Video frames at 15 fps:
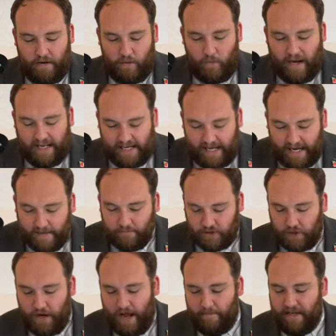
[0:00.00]
When he came
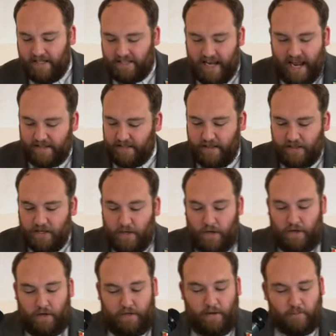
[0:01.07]
to him, he said,
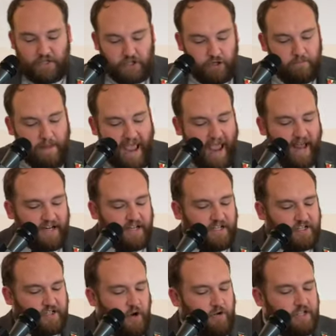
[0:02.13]
"There were two men in a
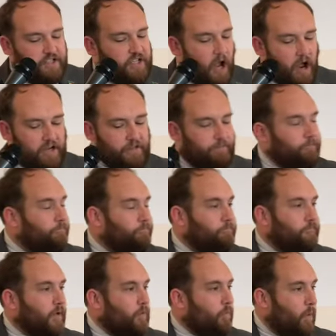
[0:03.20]
certain town,
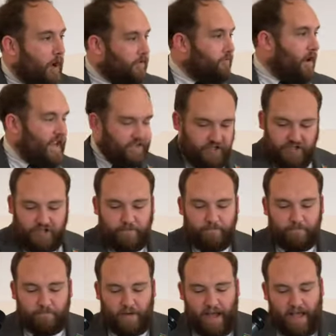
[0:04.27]
one rich
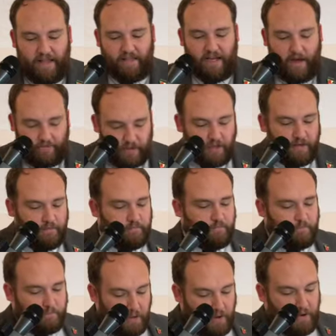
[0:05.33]
and the other
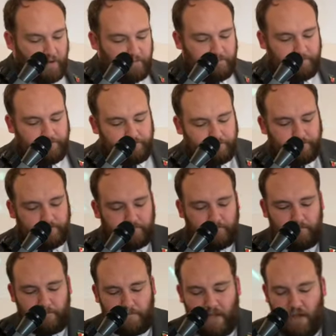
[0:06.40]
poor.
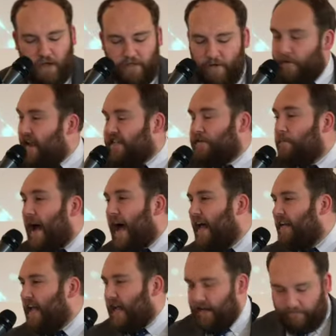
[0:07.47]
The rich
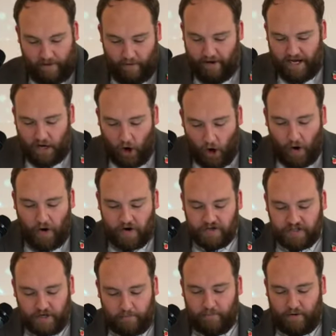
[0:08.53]
man had a very
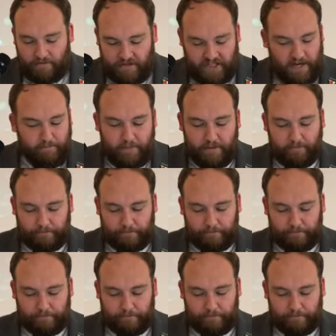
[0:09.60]
large number of sheep